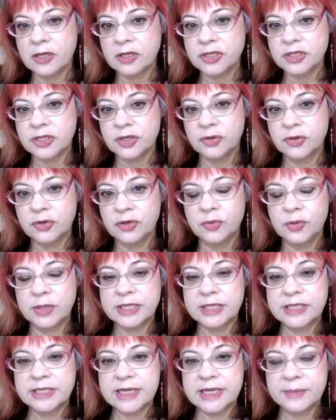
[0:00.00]
So you
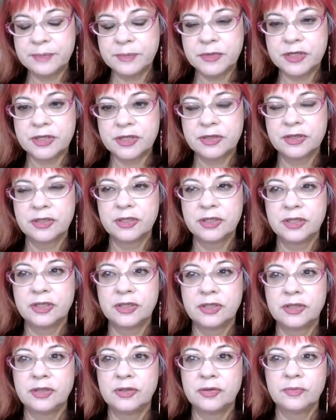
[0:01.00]
accept
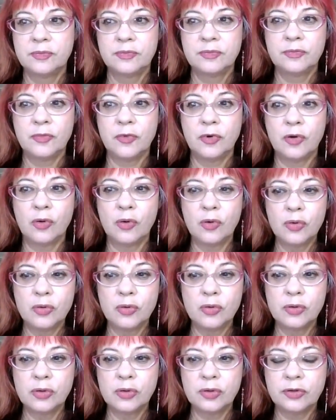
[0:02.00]

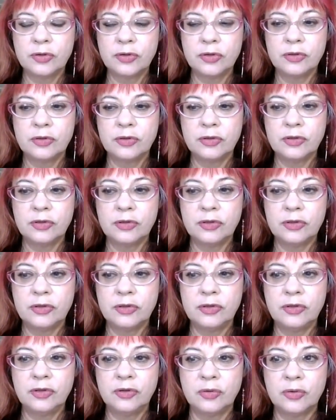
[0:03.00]
all
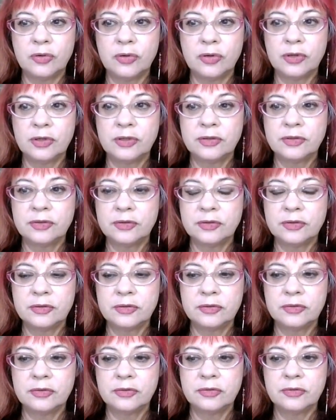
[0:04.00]
your
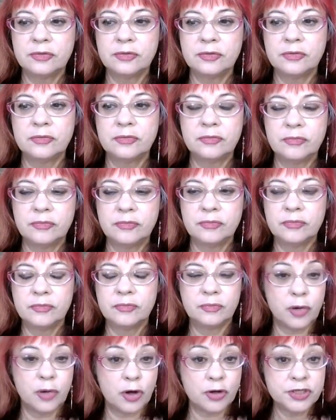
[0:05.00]

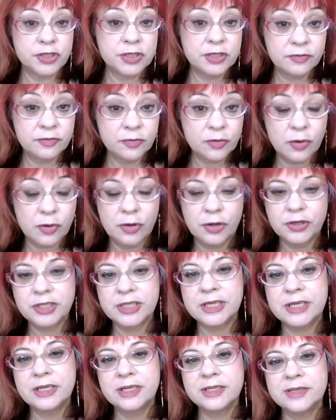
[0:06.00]
positive
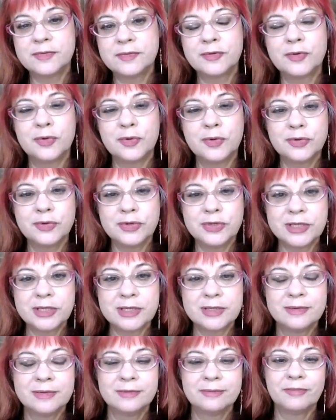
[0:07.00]
qualities, of
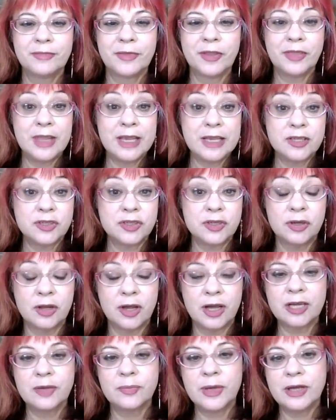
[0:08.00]
course, the things you
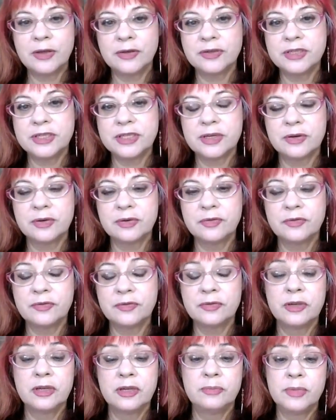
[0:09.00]
like about
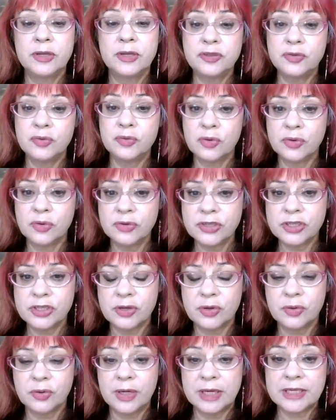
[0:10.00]
yourself, but you
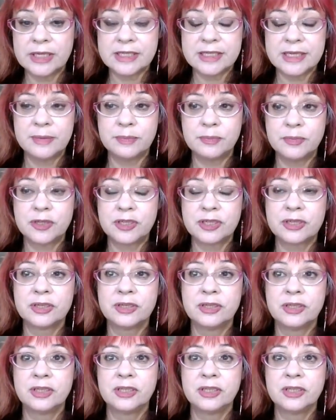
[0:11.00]
also accept